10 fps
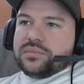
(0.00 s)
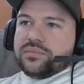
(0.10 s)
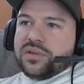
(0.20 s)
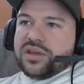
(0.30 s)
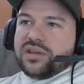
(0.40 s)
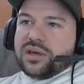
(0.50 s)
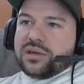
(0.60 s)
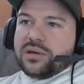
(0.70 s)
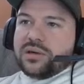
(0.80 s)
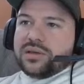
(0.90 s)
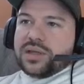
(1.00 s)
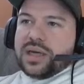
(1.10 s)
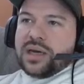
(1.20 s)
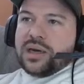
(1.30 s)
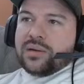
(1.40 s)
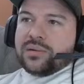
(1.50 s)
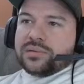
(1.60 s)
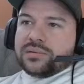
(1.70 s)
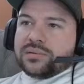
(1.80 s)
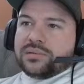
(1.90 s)
Play clock running
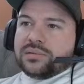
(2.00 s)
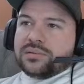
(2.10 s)
down.